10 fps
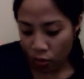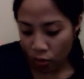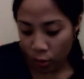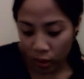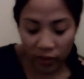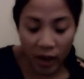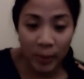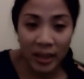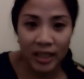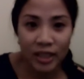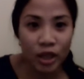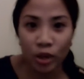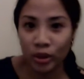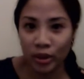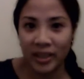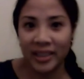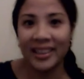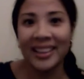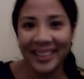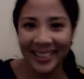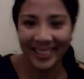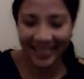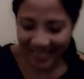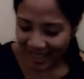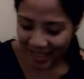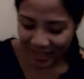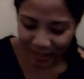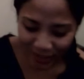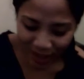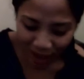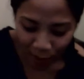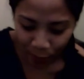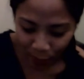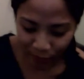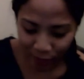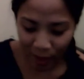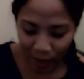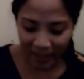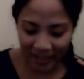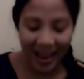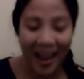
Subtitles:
word vomit, don't do it. Do not word vomit.